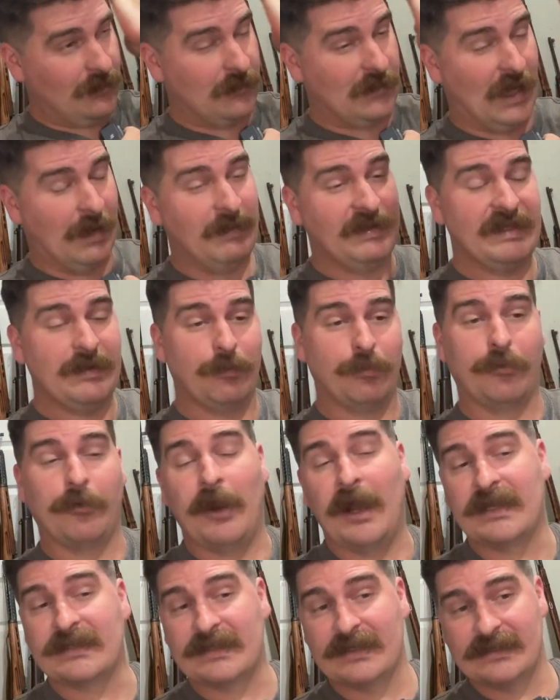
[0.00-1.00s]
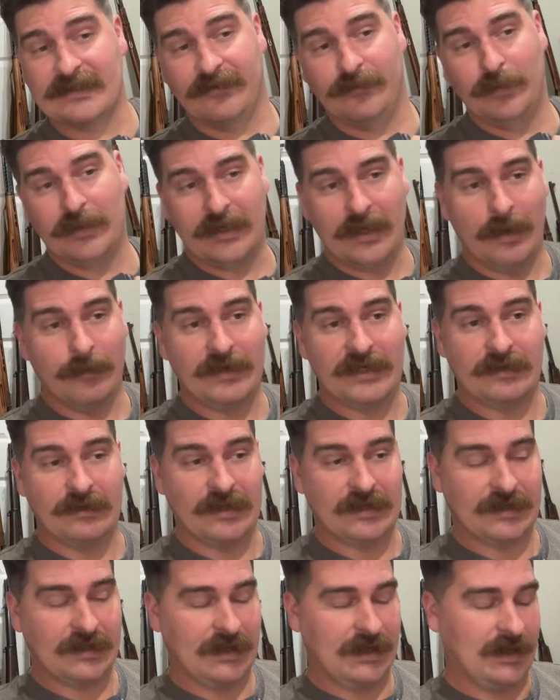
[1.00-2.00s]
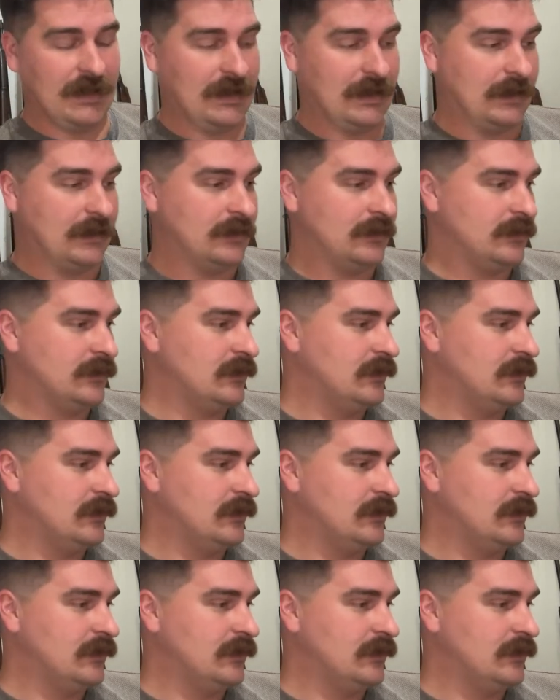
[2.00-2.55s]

in the process of becoming like a